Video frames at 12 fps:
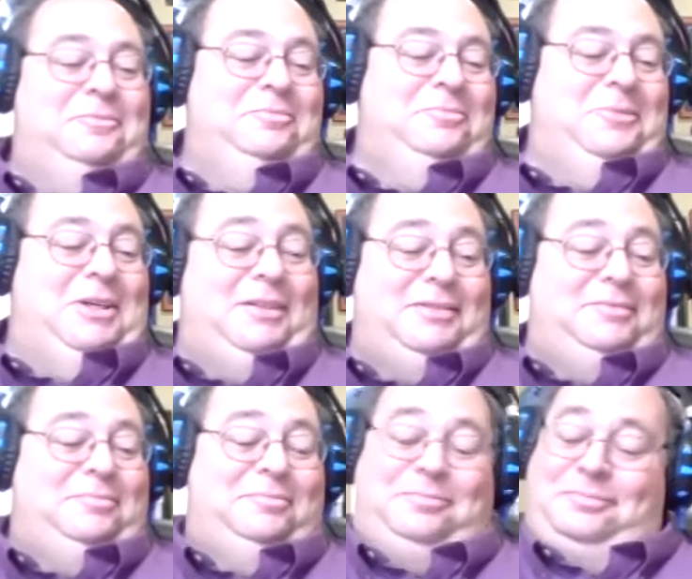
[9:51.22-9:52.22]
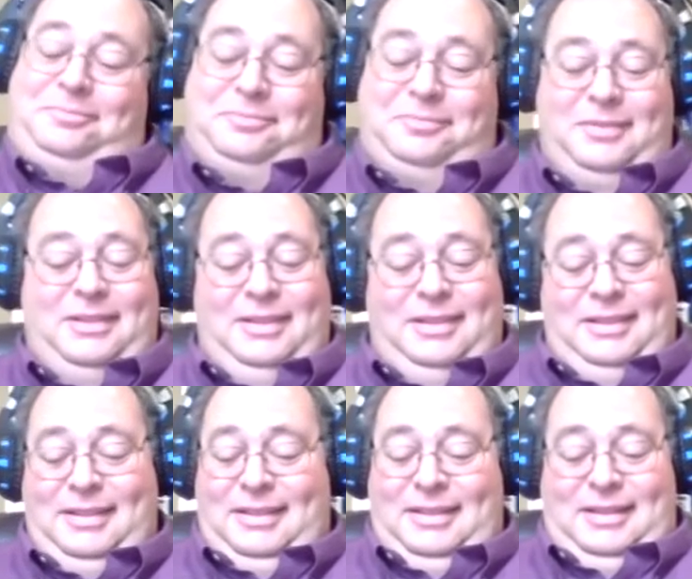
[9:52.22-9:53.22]
people are sort of trying to
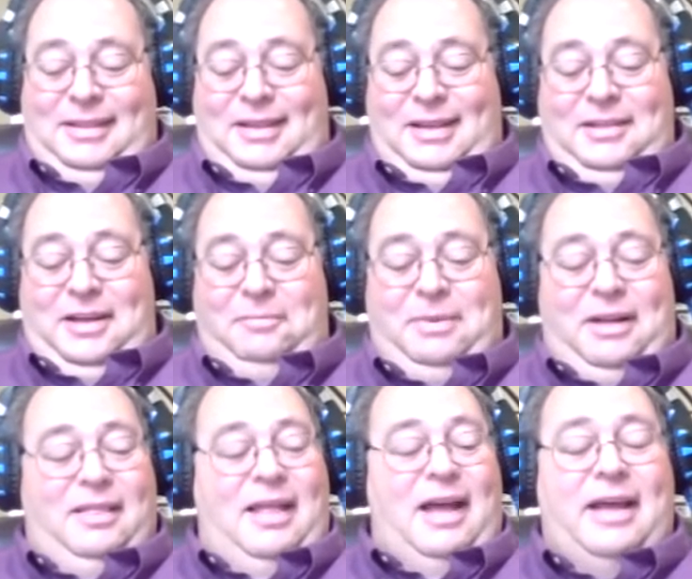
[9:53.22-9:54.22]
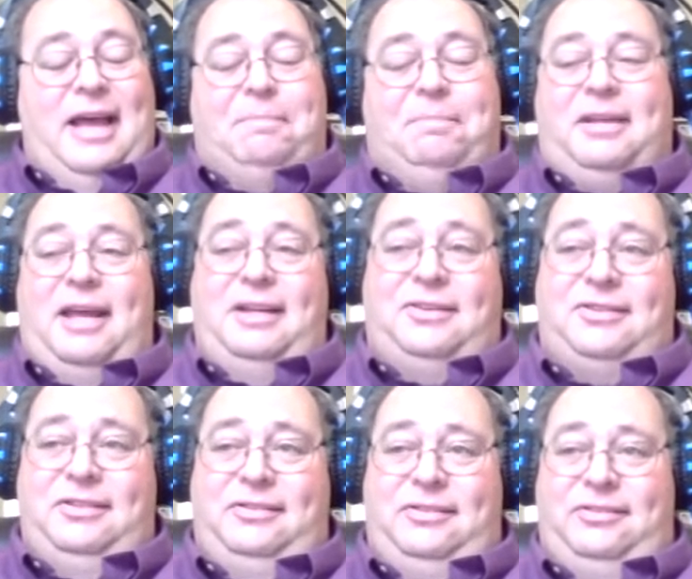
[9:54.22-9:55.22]
return uh, back to
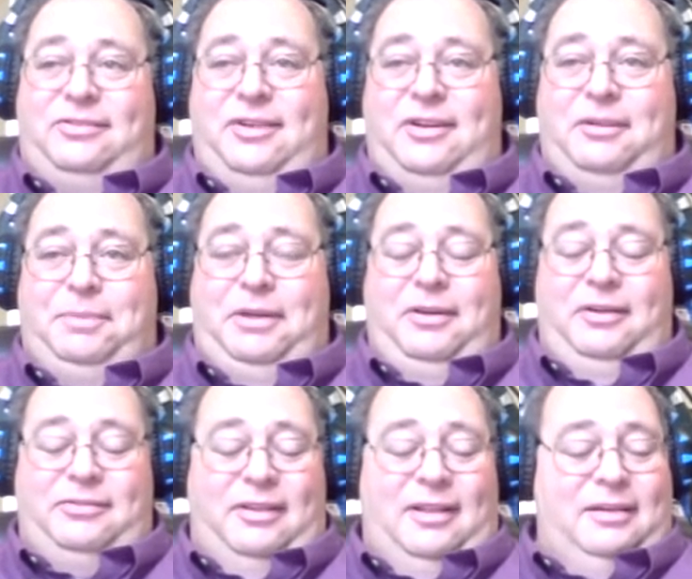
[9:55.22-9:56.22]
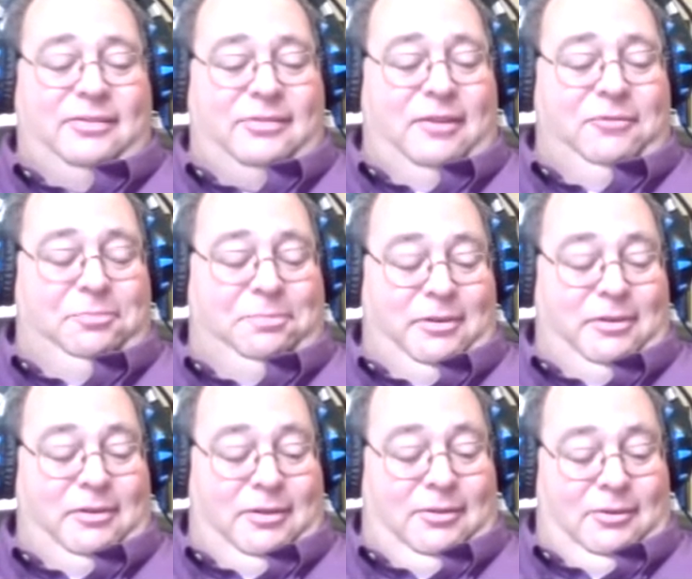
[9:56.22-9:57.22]
life, although uh,
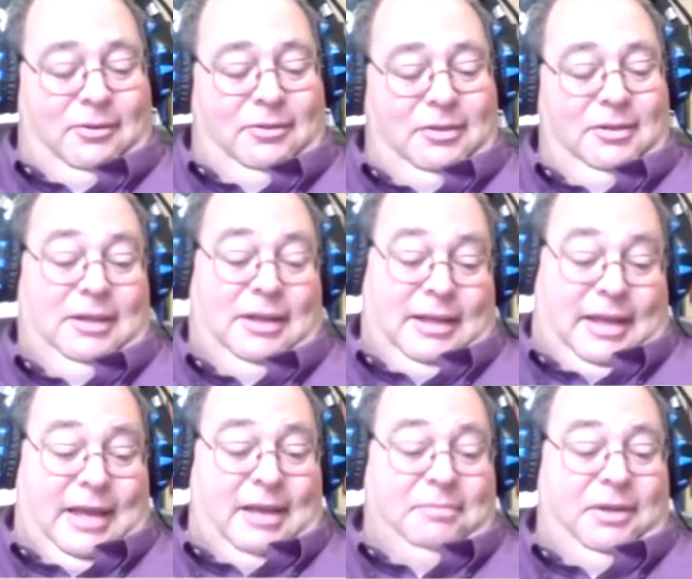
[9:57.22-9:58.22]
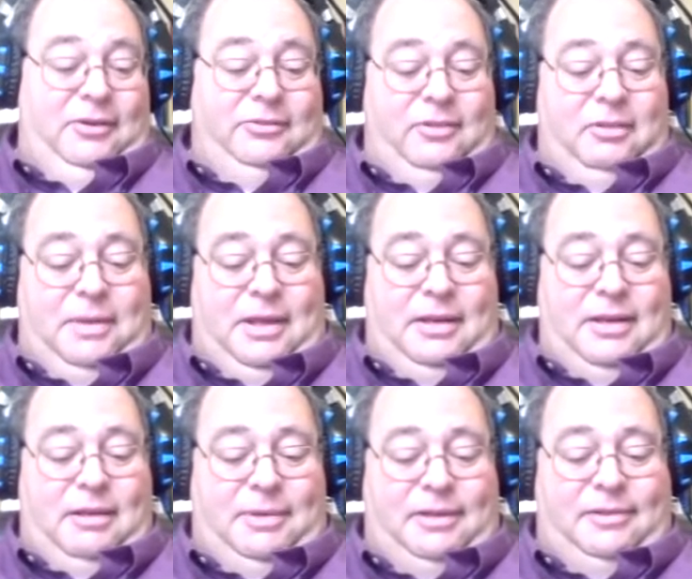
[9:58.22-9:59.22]
I think you know,
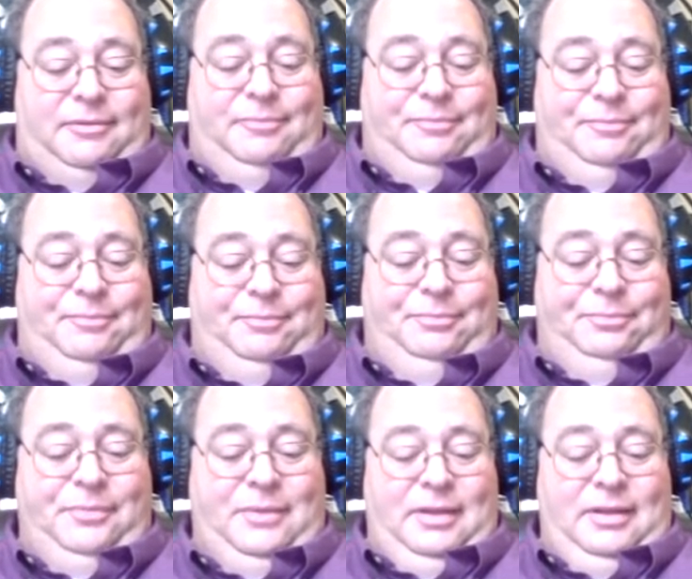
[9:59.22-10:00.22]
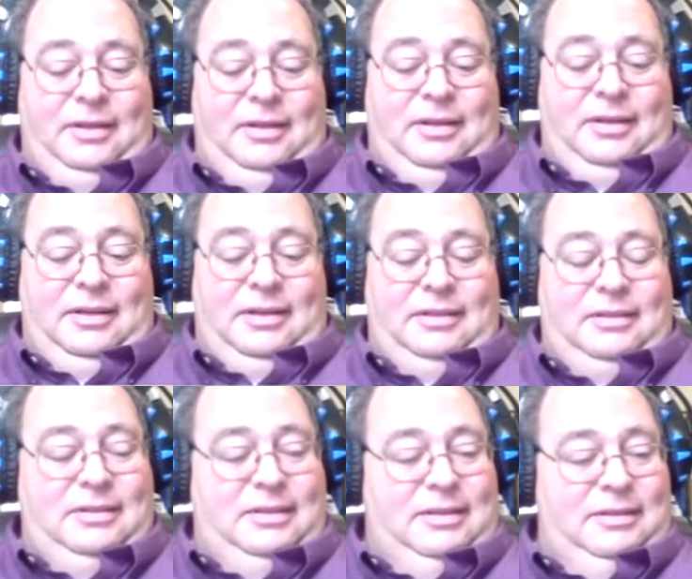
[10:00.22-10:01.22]
Governor DeSantis's perspective is
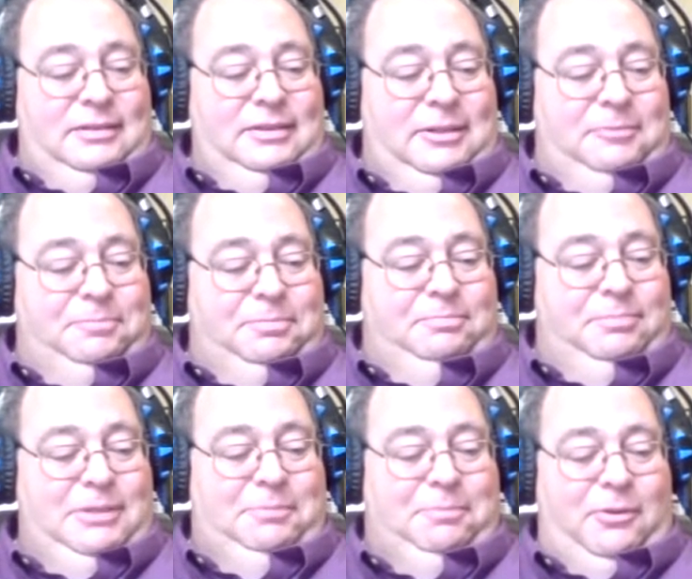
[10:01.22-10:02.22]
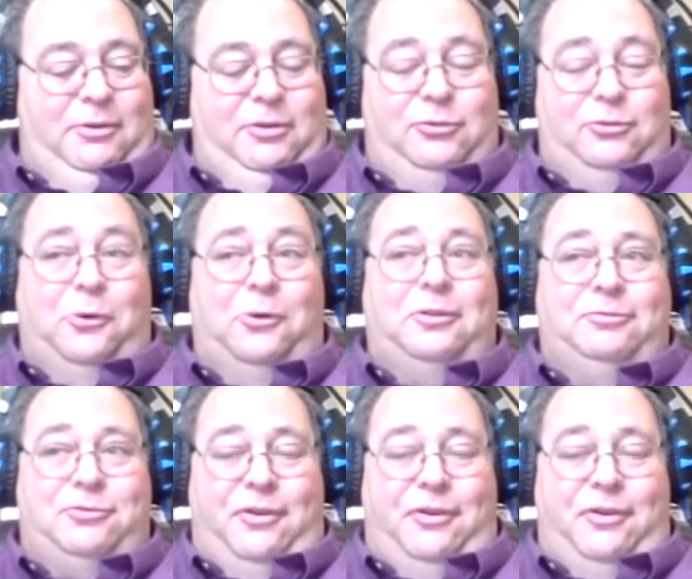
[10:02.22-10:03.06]
we returned back to life 18 months